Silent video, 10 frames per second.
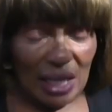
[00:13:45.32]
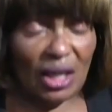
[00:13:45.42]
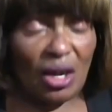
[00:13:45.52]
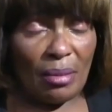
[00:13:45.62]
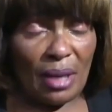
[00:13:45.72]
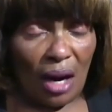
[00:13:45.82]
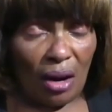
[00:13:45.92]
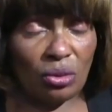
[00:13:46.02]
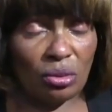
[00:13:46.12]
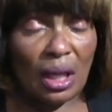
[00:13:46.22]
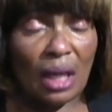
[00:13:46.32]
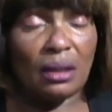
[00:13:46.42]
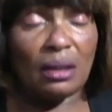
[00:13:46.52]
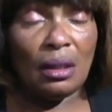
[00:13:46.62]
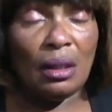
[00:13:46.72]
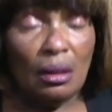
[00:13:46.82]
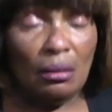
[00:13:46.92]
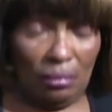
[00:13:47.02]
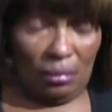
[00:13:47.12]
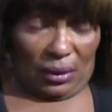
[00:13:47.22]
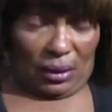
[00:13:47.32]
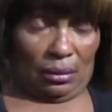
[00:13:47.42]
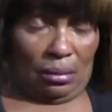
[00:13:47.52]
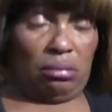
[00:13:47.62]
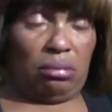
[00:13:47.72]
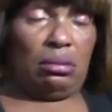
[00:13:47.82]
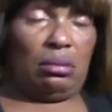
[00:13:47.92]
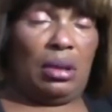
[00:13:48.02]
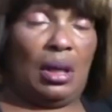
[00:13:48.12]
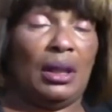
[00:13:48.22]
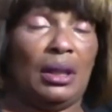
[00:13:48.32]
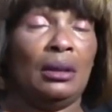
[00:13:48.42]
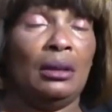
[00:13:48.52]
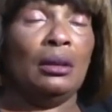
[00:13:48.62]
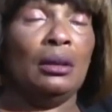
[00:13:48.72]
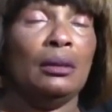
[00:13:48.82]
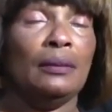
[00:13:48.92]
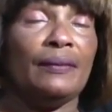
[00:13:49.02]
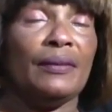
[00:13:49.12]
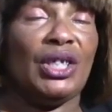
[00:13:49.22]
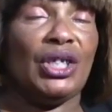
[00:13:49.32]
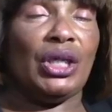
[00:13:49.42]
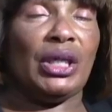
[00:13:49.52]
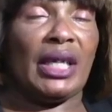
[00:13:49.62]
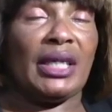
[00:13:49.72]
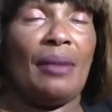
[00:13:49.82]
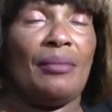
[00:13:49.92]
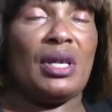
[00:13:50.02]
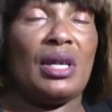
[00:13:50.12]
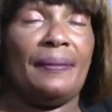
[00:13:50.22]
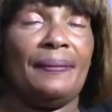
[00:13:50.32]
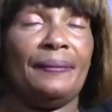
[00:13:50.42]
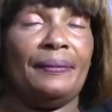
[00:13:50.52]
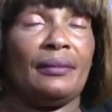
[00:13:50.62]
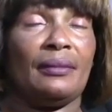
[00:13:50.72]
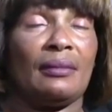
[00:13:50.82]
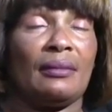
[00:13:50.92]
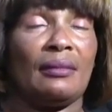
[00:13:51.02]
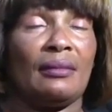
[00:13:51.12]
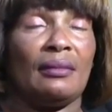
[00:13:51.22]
Can I see your right hand? Votre main droite. Thank you, Lord Jesus. Merci, Seigneur Jésus. It is written here.